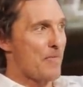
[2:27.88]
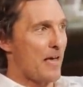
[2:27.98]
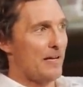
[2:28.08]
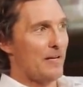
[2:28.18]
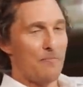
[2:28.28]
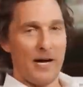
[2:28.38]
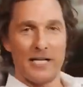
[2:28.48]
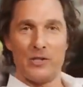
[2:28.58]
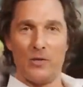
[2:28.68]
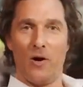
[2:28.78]
I had to
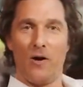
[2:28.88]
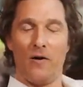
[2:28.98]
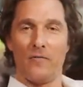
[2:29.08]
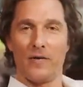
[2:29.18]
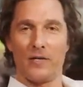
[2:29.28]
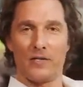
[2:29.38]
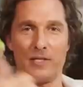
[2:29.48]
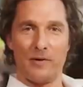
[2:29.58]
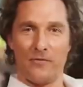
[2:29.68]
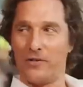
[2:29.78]
unpack the U-Haul and go
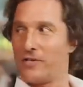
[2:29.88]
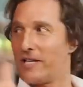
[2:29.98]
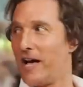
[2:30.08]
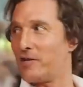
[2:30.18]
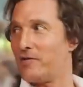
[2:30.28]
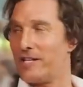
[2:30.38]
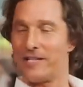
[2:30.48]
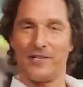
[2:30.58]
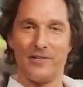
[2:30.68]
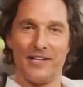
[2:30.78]
sleep on a friend's couch for the
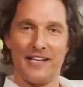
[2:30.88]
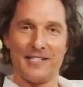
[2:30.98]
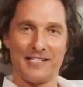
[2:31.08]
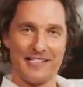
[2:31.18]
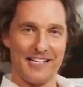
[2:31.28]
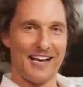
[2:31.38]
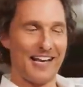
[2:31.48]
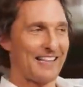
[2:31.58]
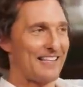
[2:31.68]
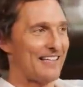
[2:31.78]
next 30 days because then I
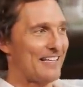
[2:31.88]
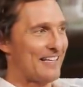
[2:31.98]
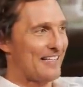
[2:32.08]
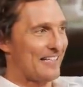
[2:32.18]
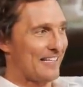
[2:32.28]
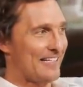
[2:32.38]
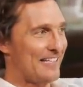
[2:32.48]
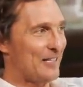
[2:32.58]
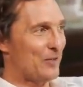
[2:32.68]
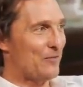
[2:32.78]
got the
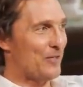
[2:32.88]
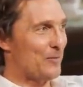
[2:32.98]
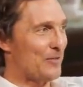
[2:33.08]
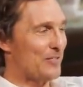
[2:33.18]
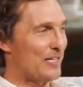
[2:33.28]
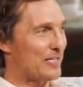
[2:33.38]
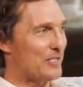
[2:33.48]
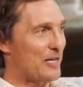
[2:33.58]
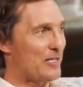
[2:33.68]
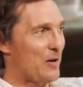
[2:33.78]
lead killer, Vilmer, in the
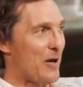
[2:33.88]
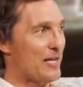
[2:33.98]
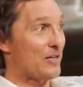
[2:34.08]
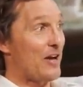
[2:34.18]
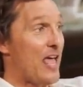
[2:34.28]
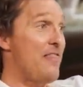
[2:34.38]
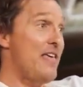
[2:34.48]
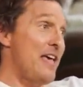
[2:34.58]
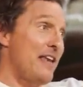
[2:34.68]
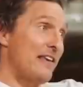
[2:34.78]
Texas Chainsaw Massacre. And
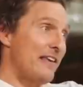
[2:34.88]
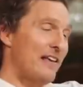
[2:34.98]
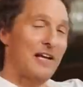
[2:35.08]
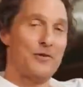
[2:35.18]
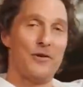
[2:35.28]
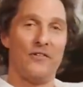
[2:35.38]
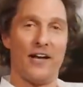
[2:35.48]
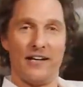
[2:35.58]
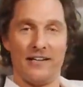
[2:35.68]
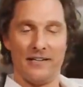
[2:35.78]
then I drove
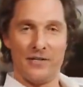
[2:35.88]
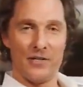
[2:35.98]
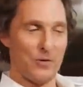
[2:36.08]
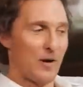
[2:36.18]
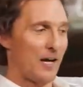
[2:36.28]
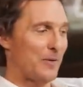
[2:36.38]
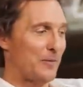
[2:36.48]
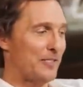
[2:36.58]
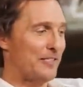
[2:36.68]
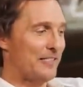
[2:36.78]
out to
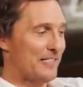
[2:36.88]
Hollywood.